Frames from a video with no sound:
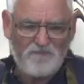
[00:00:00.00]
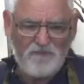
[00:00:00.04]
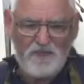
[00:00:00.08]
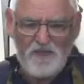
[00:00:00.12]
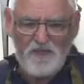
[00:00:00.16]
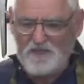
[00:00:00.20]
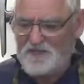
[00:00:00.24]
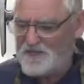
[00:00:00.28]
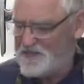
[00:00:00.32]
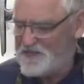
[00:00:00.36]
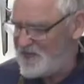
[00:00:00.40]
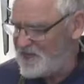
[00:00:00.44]

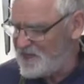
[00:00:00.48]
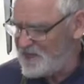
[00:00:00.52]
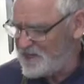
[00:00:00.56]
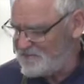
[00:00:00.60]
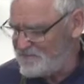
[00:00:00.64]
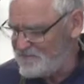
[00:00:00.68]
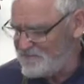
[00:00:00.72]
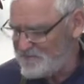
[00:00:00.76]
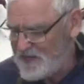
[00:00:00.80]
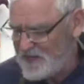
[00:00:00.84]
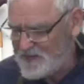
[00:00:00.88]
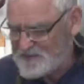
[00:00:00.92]
You can eat
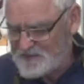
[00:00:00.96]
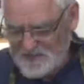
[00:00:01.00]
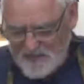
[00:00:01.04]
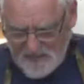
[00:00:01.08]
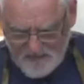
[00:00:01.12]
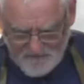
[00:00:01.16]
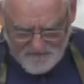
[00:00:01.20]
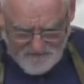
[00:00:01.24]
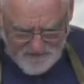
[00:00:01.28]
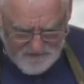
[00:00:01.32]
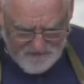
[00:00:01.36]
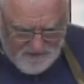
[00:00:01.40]
it. It doesn't
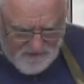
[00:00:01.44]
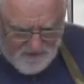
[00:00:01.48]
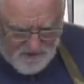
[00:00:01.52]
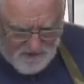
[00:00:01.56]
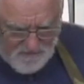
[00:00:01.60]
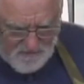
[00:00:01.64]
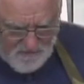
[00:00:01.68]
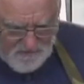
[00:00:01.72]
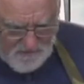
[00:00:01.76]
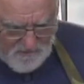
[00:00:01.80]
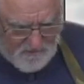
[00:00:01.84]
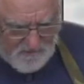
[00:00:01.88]
taste very
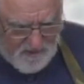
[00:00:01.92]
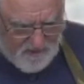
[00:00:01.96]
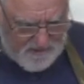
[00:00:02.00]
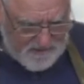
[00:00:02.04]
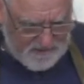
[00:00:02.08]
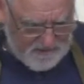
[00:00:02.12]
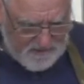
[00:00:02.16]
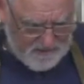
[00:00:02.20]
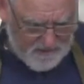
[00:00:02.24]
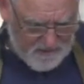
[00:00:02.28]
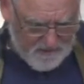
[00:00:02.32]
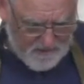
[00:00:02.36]
nice, but it
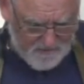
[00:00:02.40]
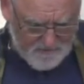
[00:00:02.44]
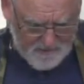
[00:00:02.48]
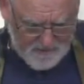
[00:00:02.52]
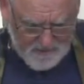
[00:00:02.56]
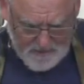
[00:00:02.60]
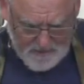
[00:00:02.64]
won't kill you.